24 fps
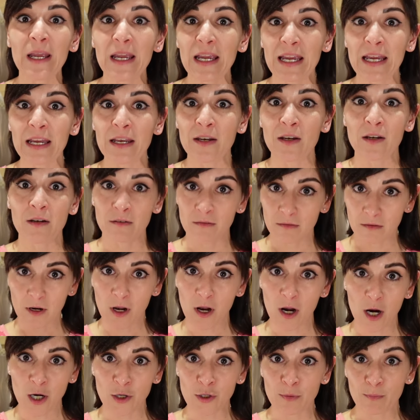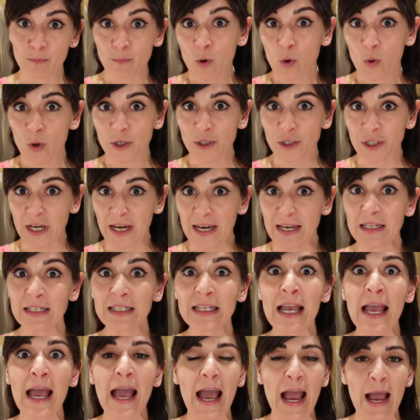in our portions
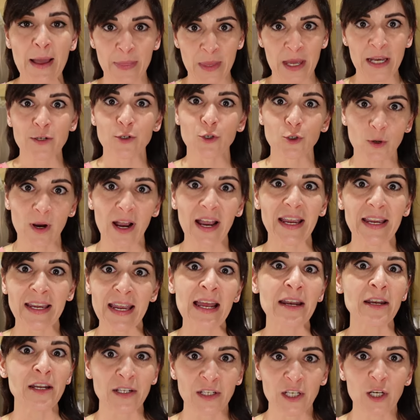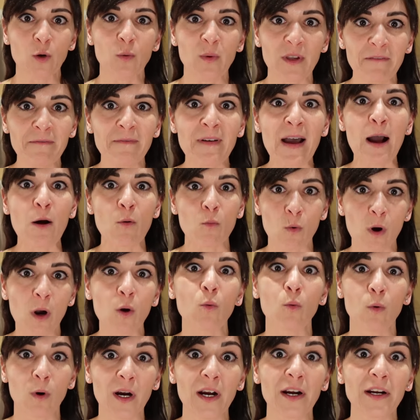and then try again until we found
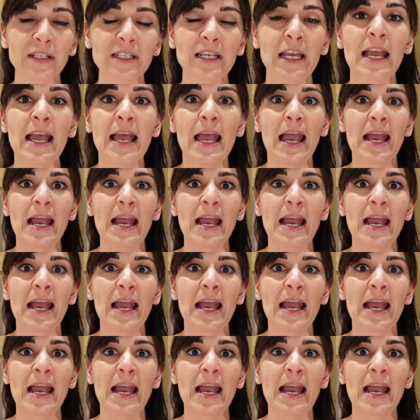what worked.